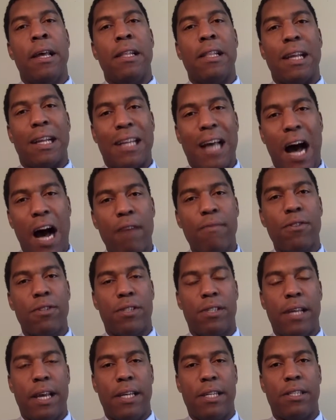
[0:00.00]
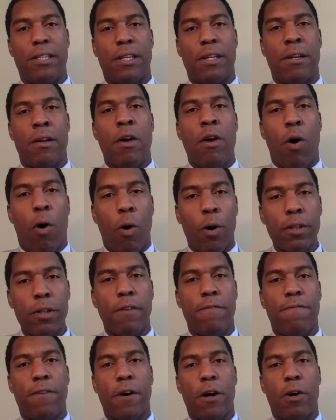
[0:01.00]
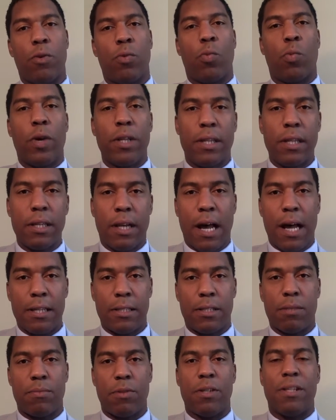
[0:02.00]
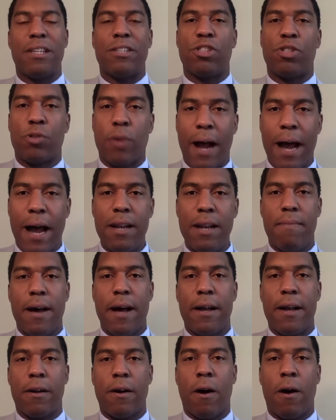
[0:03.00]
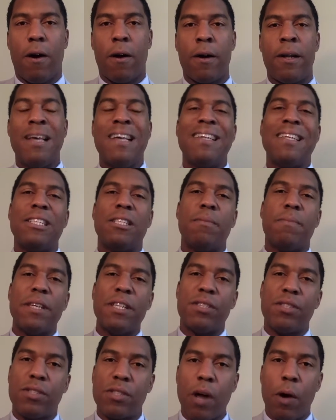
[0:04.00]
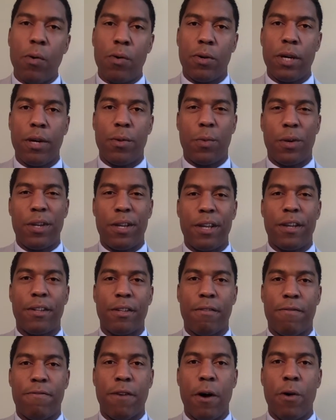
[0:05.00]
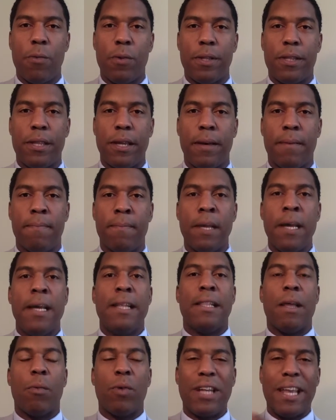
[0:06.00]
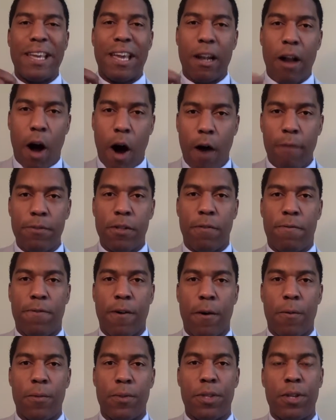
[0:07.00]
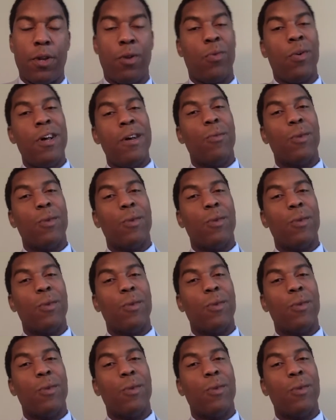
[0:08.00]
The conversation on the phone with the customer that is trying to buy a car needs to be so good when you get on the phone with them that when they get off the phone with you,